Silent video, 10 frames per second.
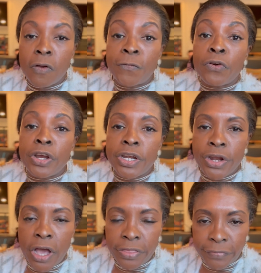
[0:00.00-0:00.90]
for
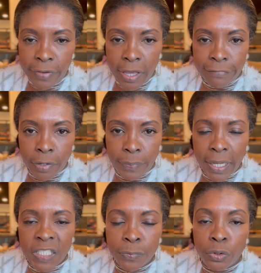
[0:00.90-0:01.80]
another 5-year
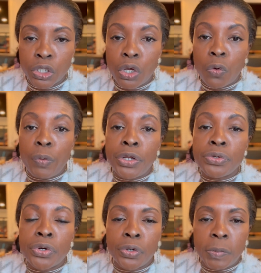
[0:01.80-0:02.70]
passport when
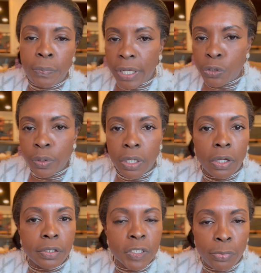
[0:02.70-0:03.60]
you could pay
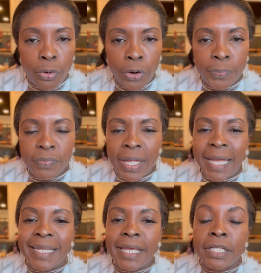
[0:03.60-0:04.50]
$20 more
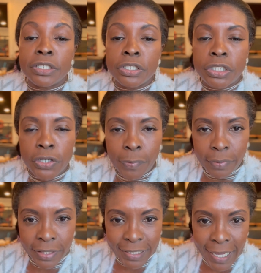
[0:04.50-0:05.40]
and get
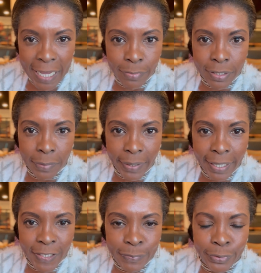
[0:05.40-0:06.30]
double the time on the
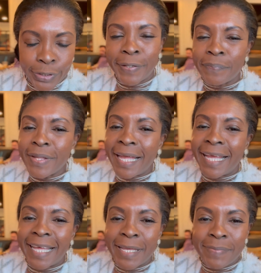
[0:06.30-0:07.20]
passport.
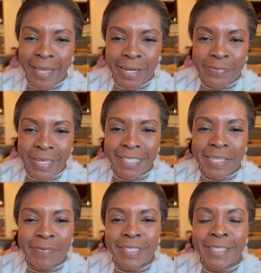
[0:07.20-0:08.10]
And I am Gail of
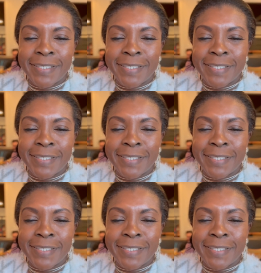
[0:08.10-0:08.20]
876